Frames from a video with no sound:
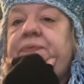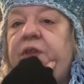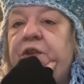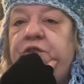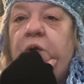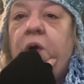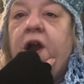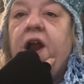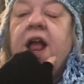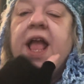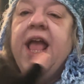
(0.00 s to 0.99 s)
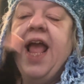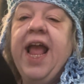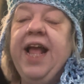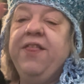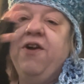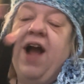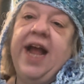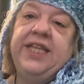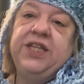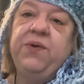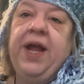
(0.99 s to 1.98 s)
for either
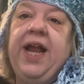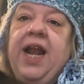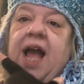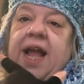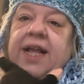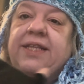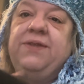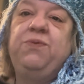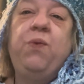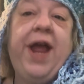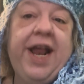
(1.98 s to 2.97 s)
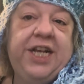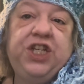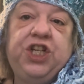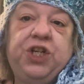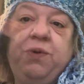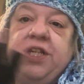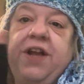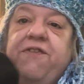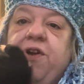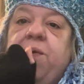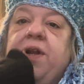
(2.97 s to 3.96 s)
Ice Queen, Ice Witch,
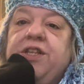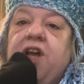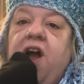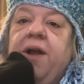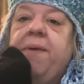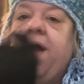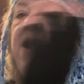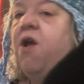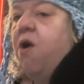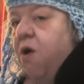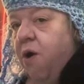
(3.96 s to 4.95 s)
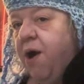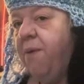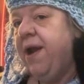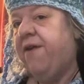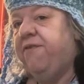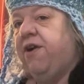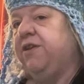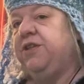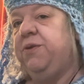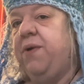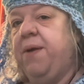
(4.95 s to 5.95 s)
whichever you want to talk about, or whatever
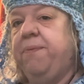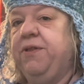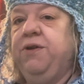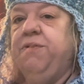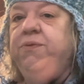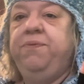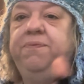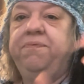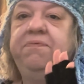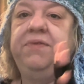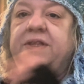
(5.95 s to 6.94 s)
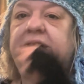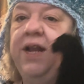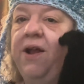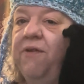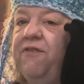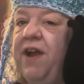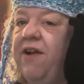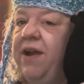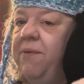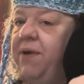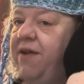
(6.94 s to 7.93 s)
else you want, a blue,
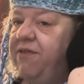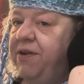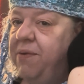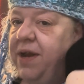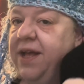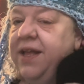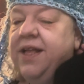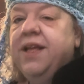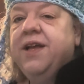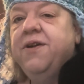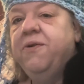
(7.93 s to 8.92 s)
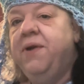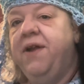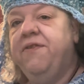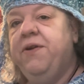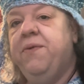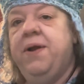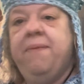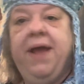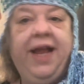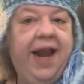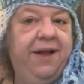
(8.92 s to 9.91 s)
fairy, whatever you want to
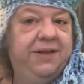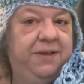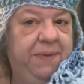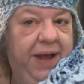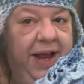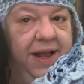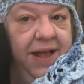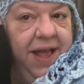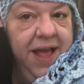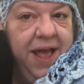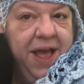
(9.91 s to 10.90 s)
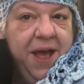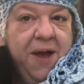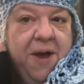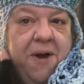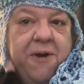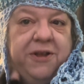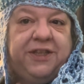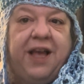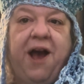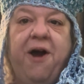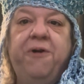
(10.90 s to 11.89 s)
make it out to be.
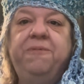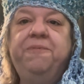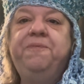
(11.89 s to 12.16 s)
So